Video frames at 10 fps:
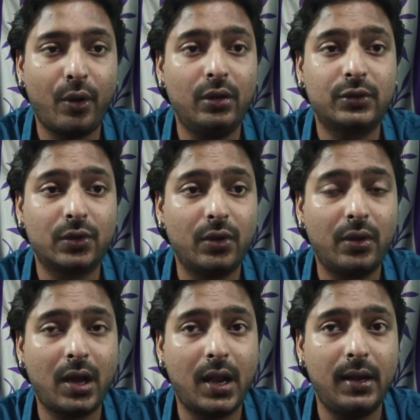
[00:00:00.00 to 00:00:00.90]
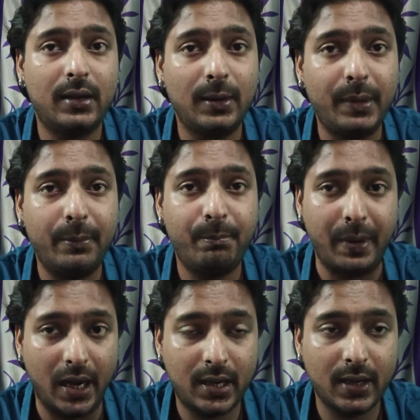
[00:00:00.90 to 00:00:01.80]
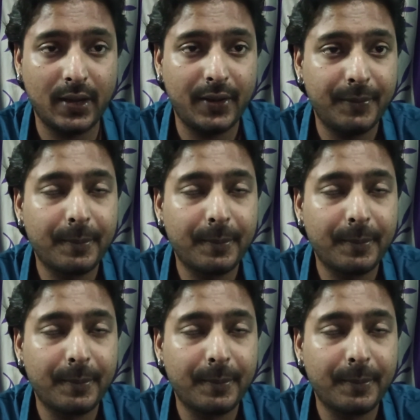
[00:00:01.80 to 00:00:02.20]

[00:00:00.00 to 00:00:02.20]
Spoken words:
also a little bit better.